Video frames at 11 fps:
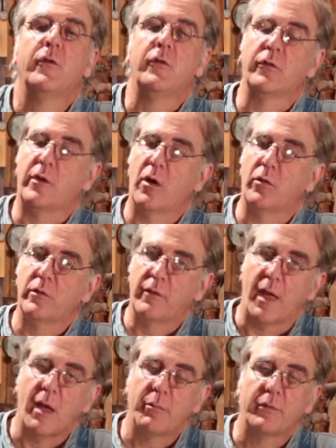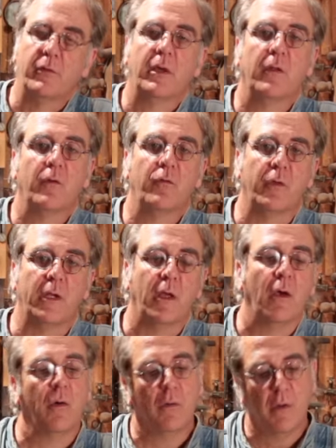Just go to that particular
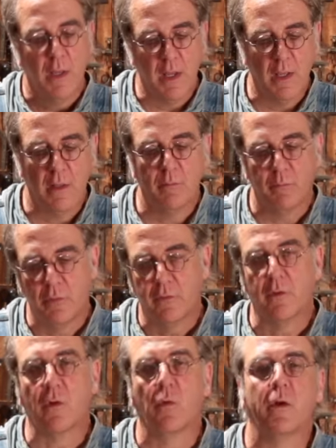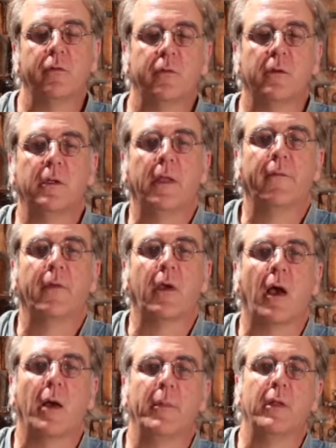video and put your question in the
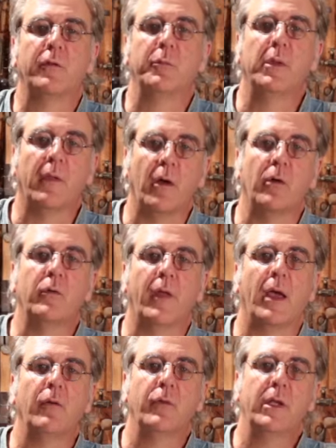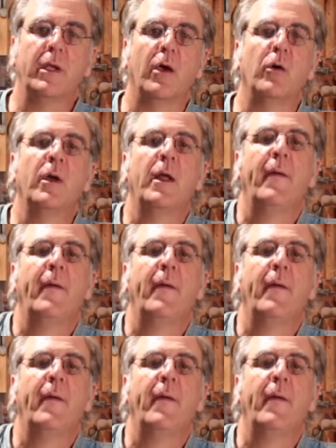comments below that video.